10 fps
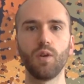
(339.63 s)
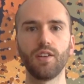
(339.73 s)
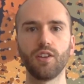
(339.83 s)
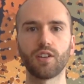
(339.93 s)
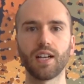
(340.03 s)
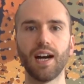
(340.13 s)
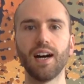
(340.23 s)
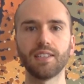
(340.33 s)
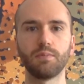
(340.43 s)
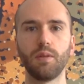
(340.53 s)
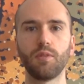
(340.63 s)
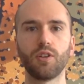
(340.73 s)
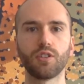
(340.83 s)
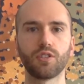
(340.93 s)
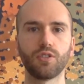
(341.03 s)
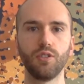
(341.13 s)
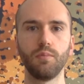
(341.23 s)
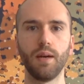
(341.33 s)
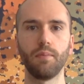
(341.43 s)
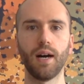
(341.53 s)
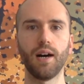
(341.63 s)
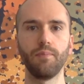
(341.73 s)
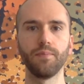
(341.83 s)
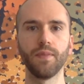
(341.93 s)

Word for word: whether you're a cast member or a crew member,